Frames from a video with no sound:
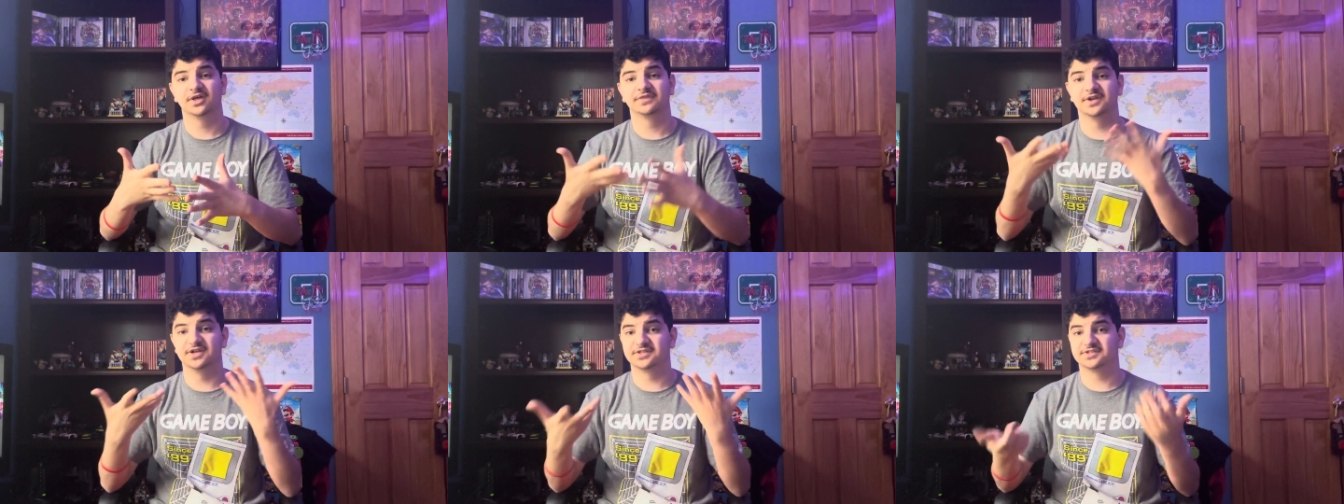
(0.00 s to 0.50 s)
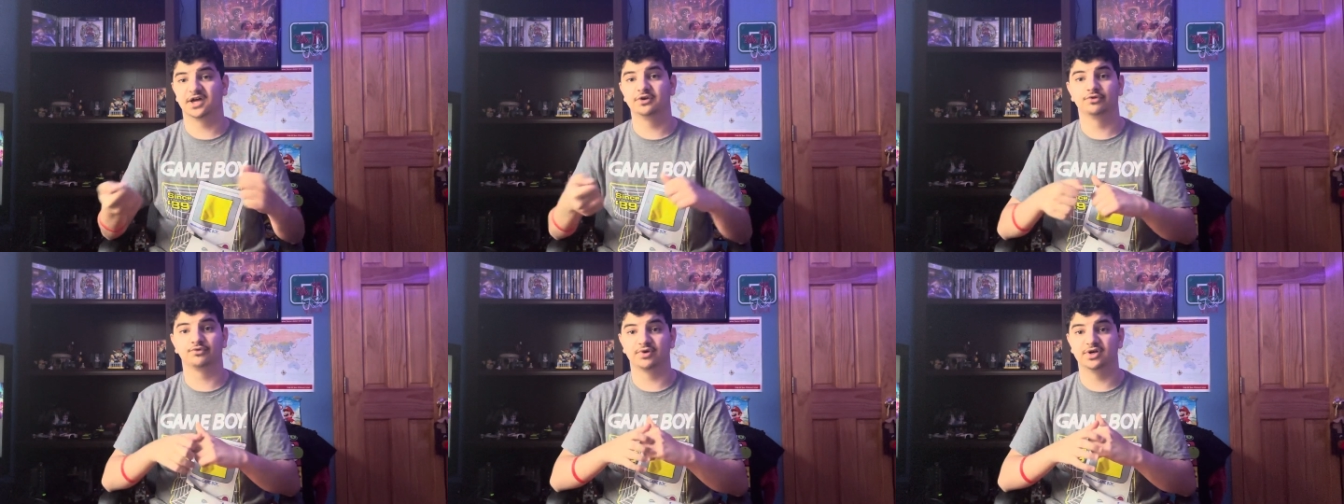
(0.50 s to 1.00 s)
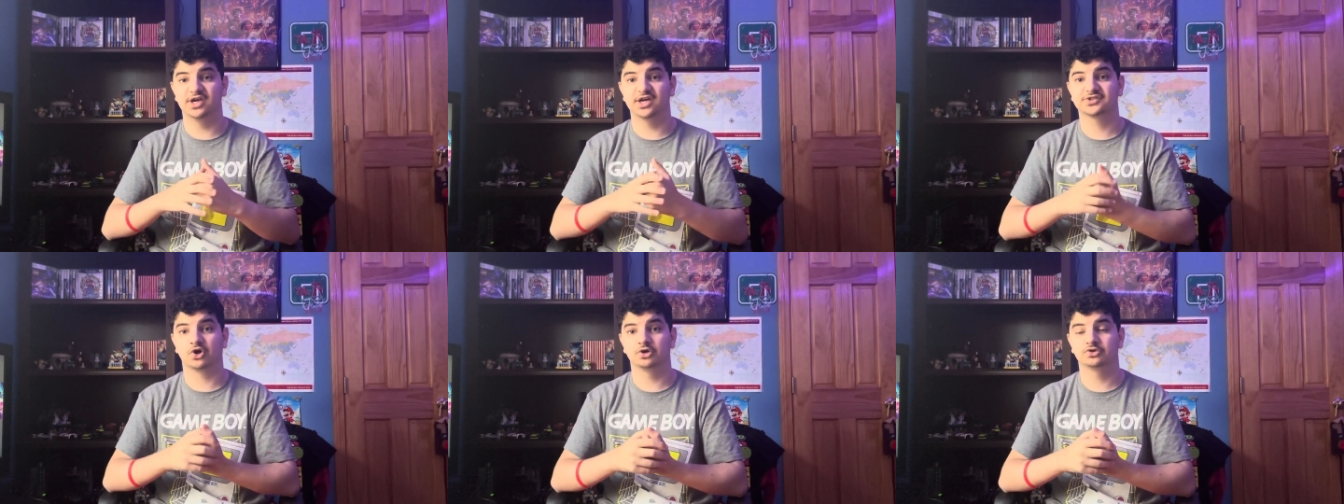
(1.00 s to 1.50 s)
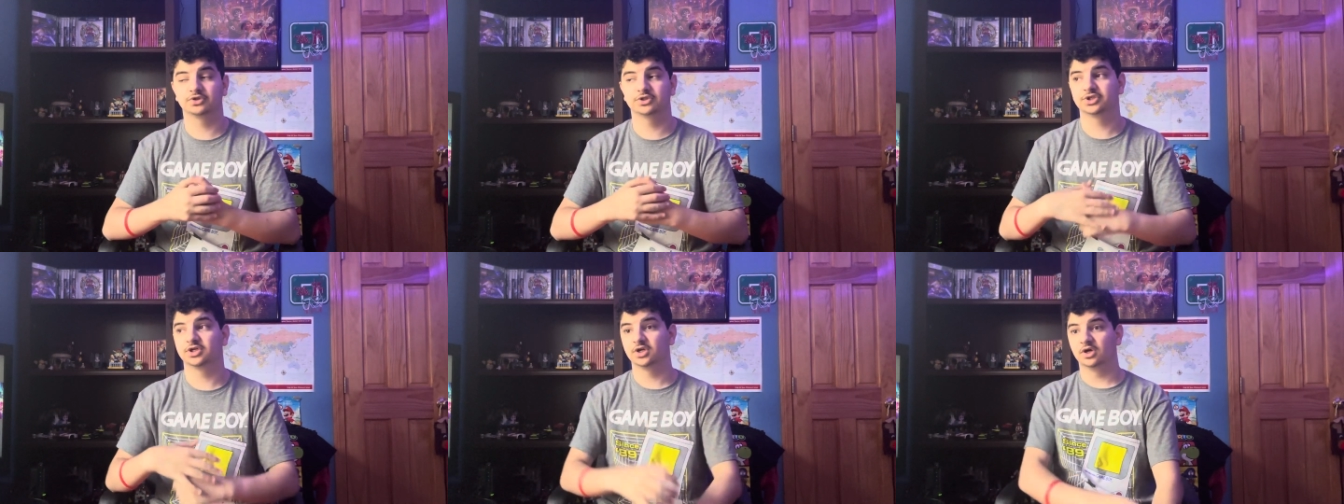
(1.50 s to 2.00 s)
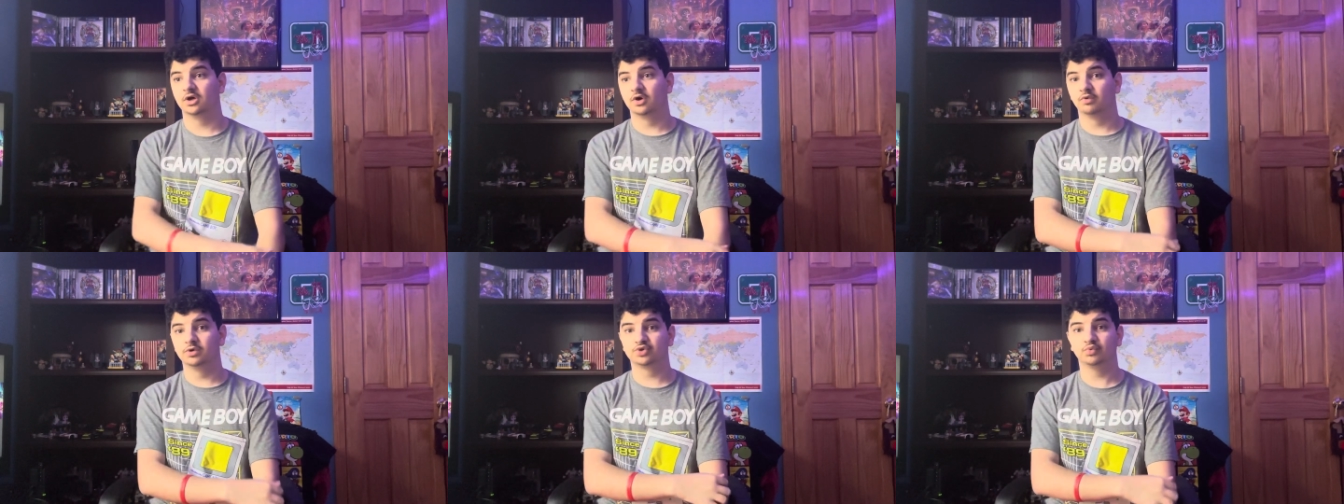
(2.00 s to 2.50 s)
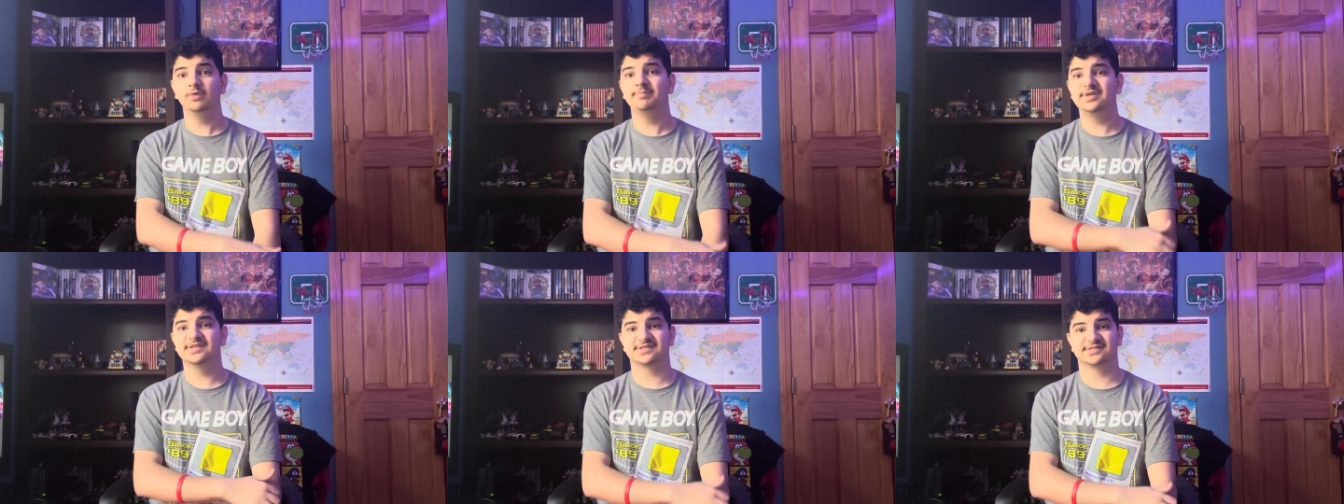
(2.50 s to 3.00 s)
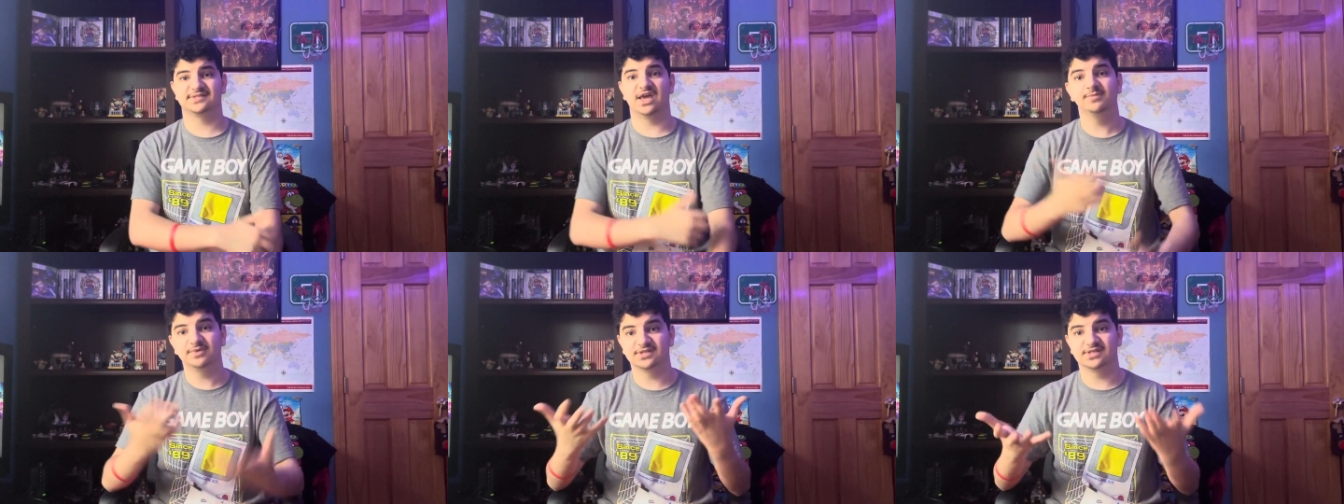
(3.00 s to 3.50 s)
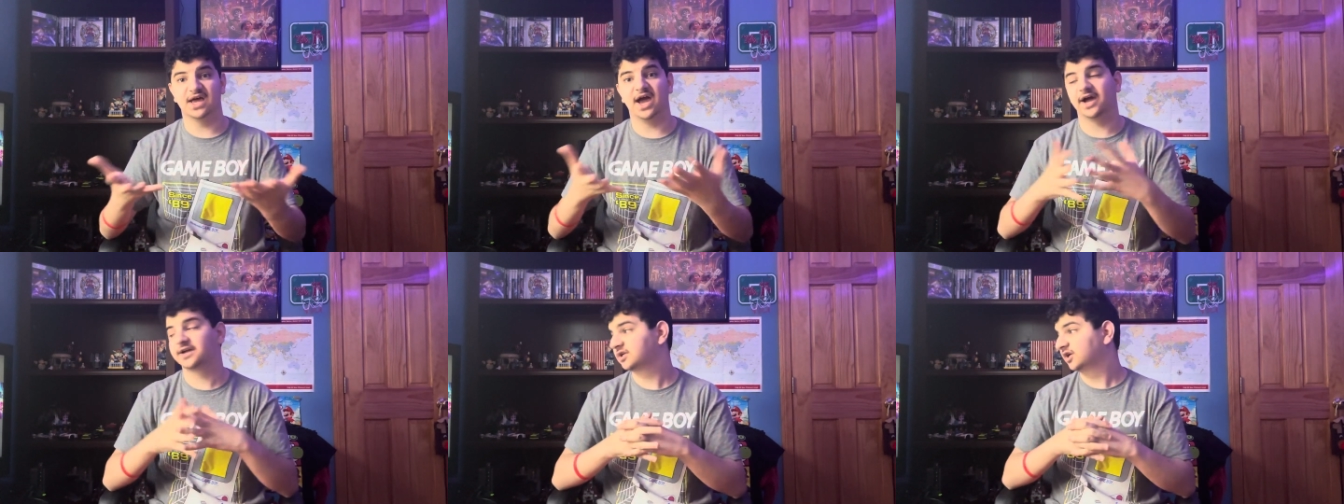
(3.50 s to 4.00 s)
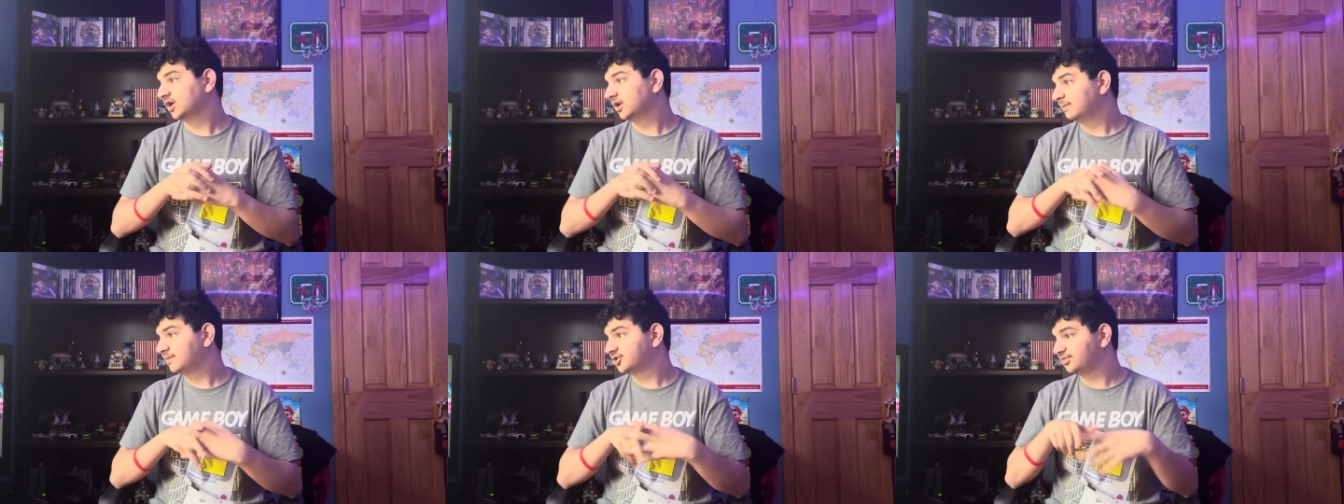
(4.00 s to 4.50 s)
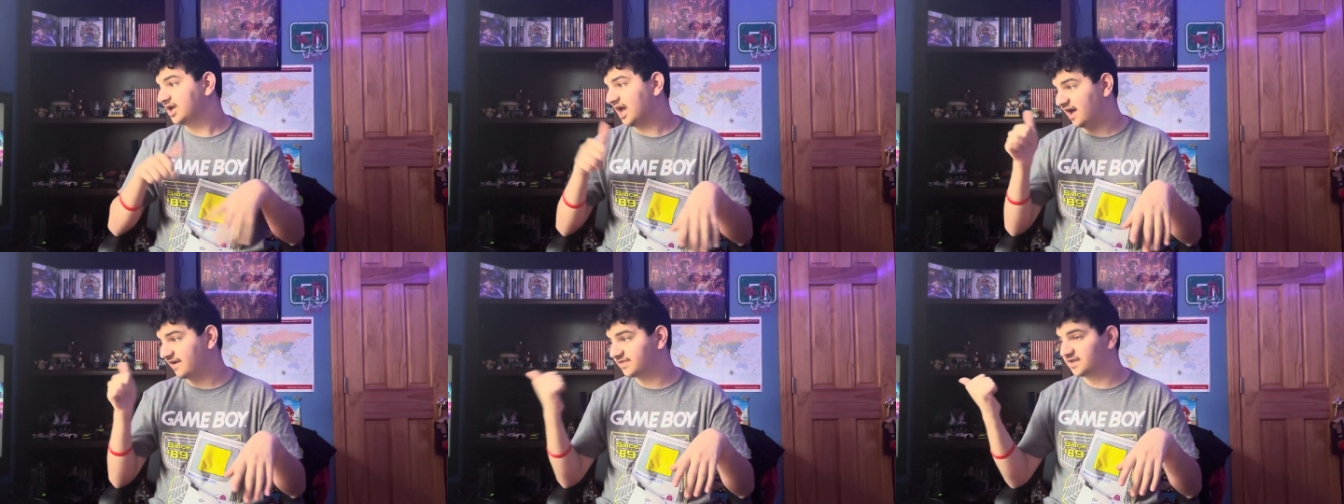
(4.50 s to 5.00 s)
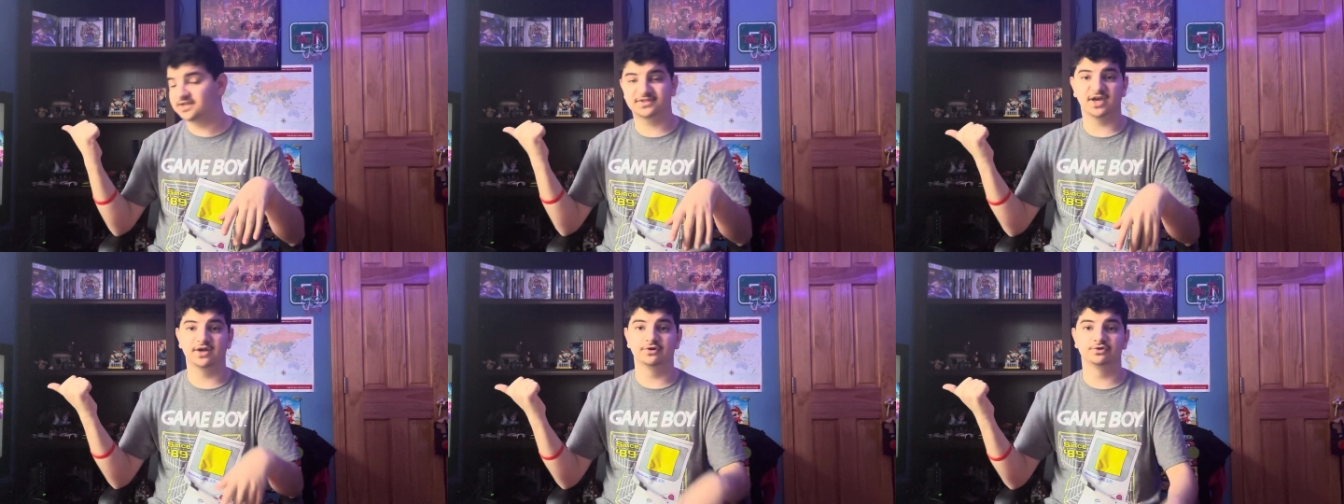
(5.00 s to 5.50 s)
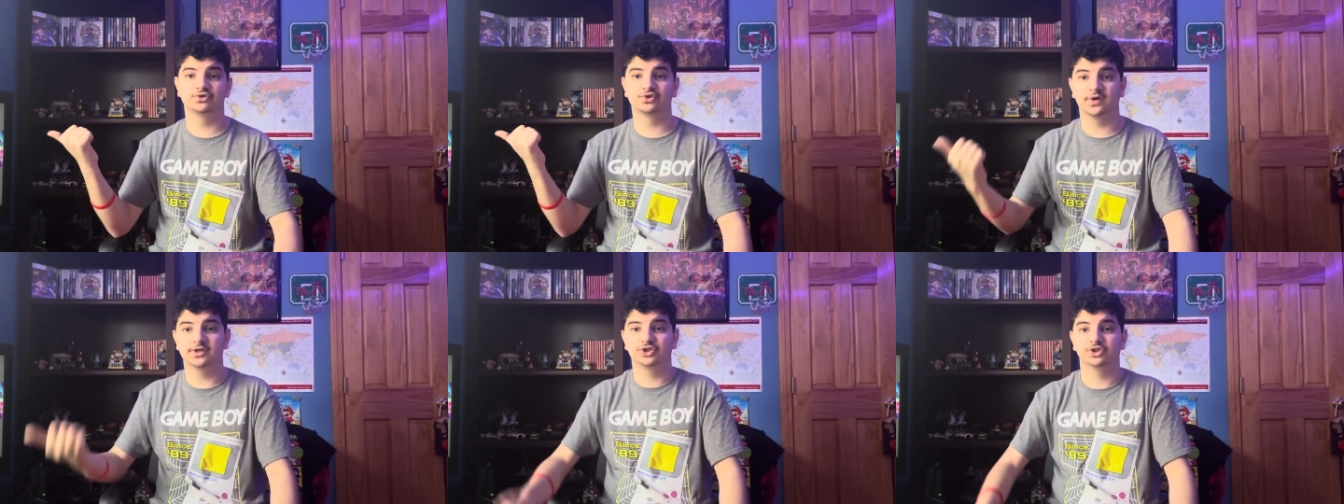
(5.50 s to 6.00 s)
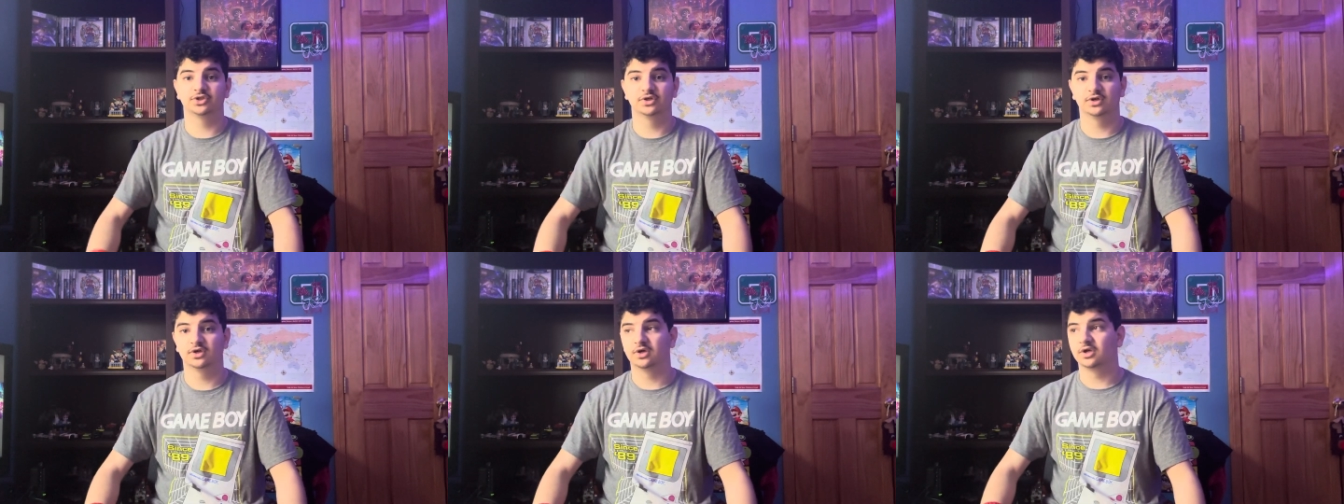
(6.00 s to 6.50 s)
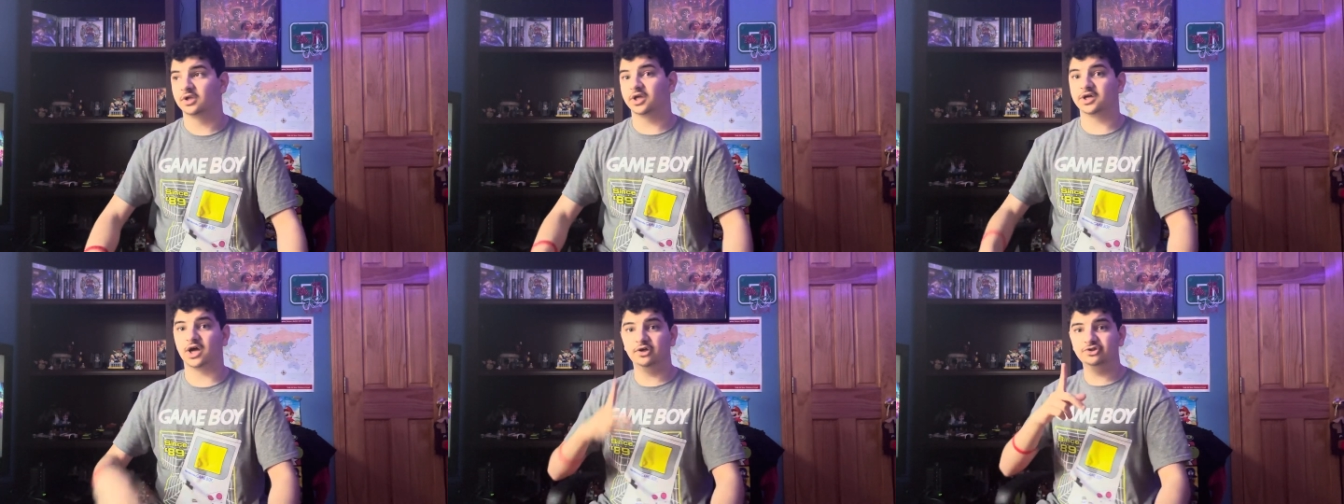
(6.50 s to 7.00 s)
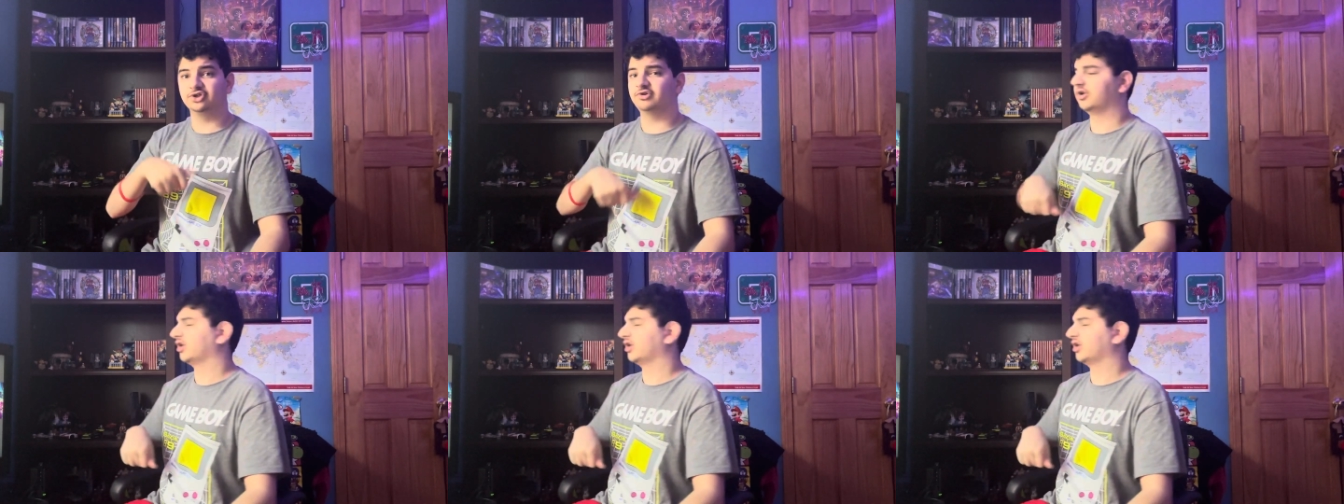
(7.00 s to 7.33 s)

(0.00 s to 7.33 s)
the Nintendo 3DS cartridge, which would be the same exact. Because we have the Nintendo Switch. Like, I'll show you a